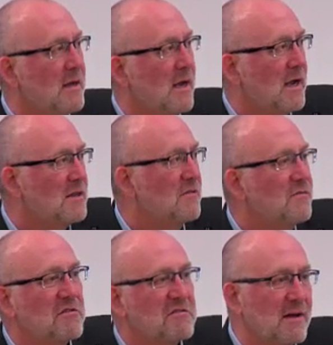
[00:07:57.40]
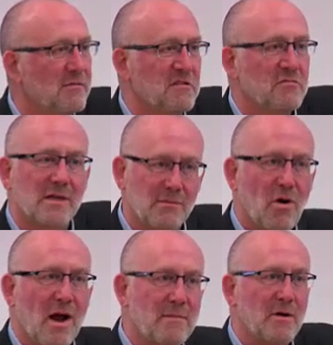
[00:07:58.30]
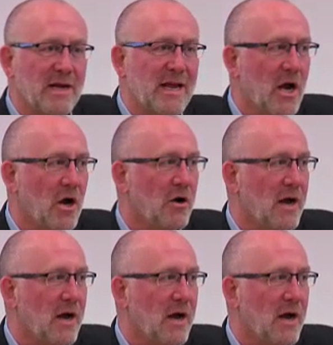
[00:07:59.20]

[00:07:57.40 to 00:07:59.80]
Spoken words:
at the first level is really primary care